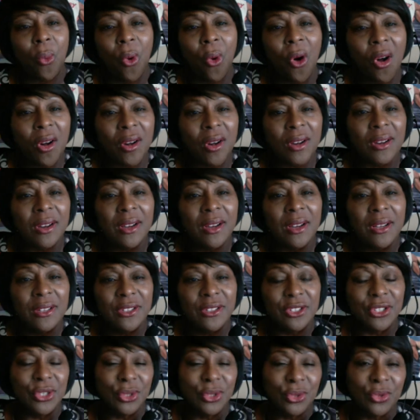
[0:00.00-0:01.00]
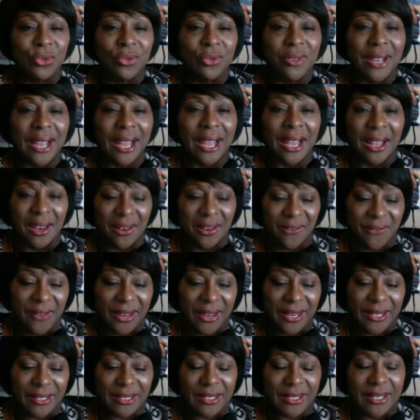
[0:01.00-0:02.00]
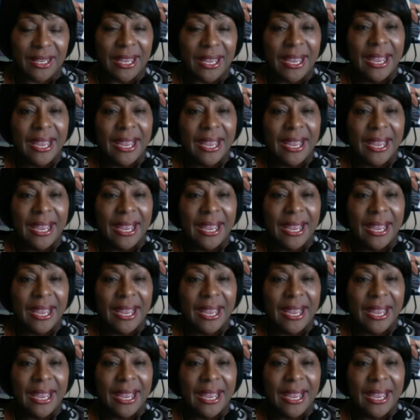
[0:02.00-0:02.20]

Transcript: Walk to Elevate.